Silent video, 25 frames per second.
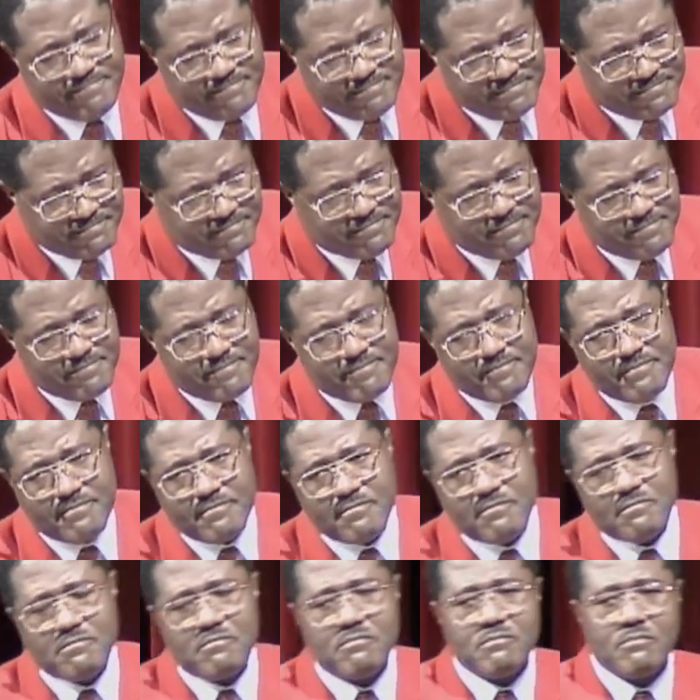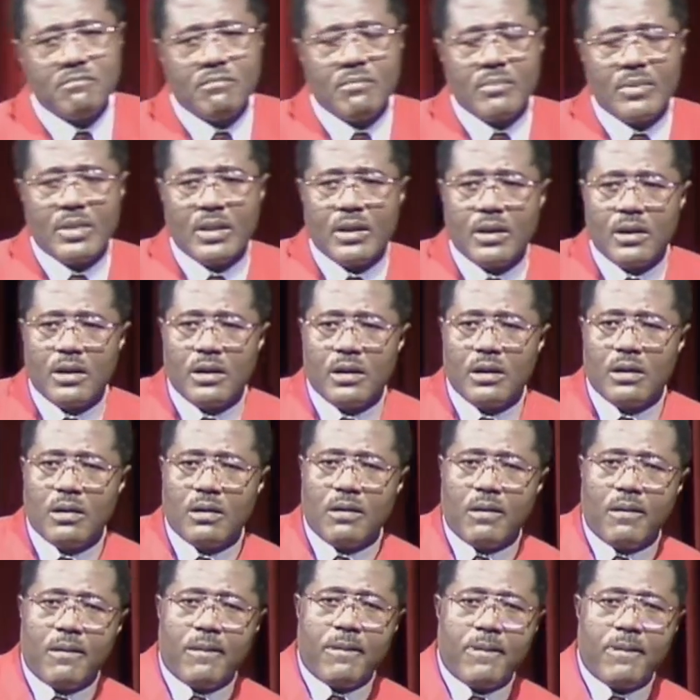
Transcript: No one is speaking in this clip.